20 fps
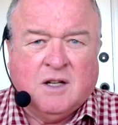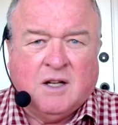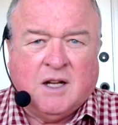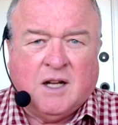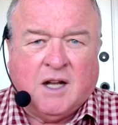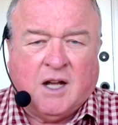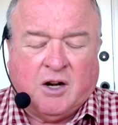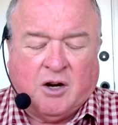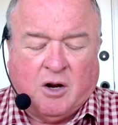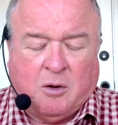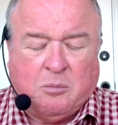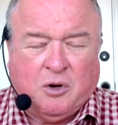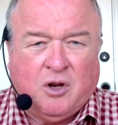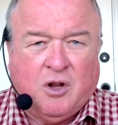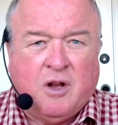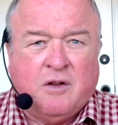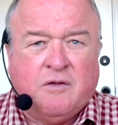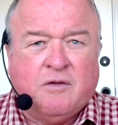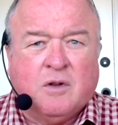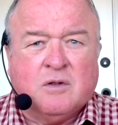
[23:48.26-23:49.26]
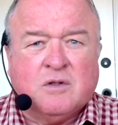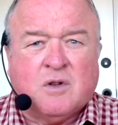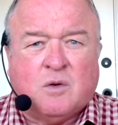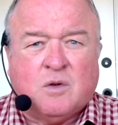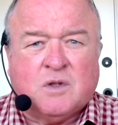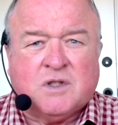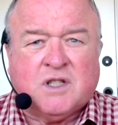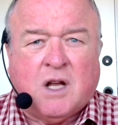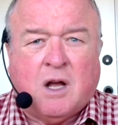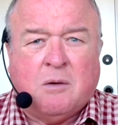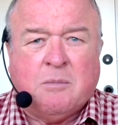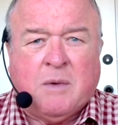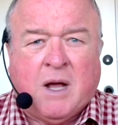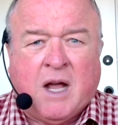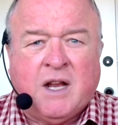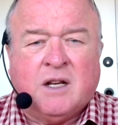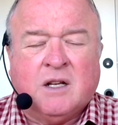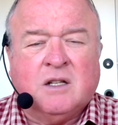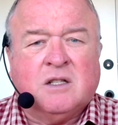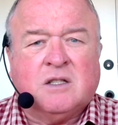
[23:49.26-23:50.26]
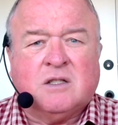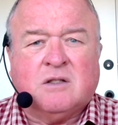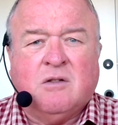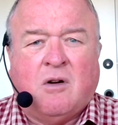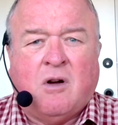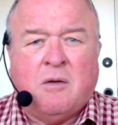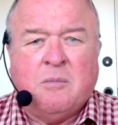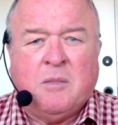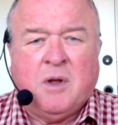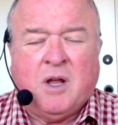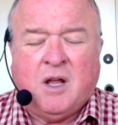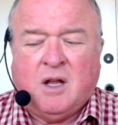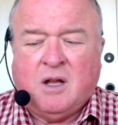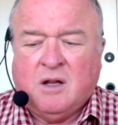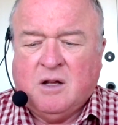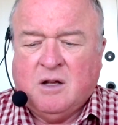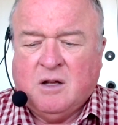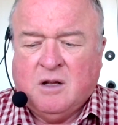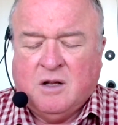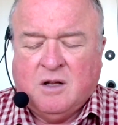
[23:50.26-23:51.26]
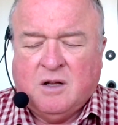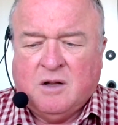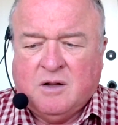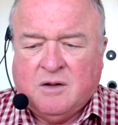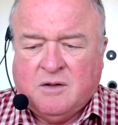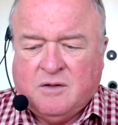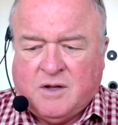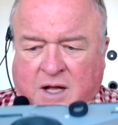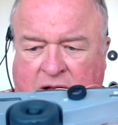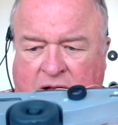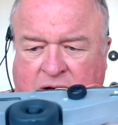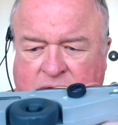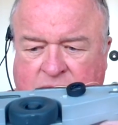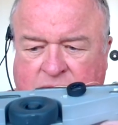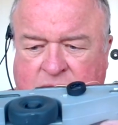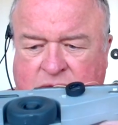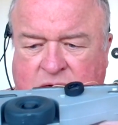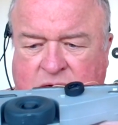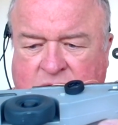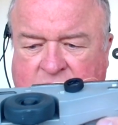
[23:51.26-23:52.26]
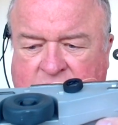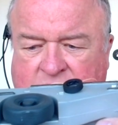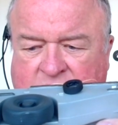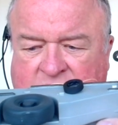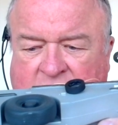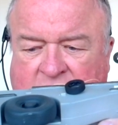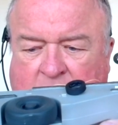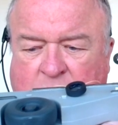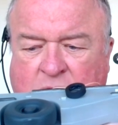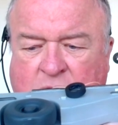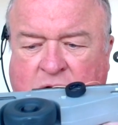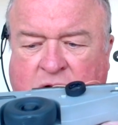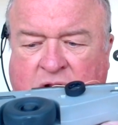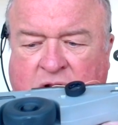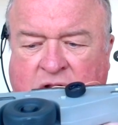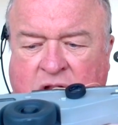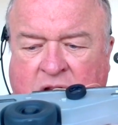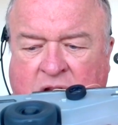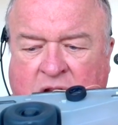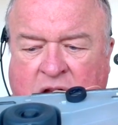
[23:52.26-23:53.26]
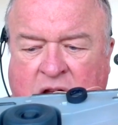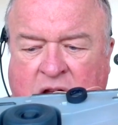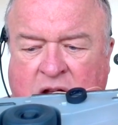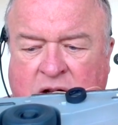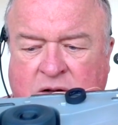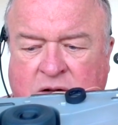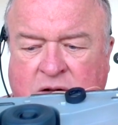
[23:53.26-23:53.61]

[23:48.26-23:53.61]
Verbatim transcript: And I believe there's also a maintenance nightmare that somewhere in there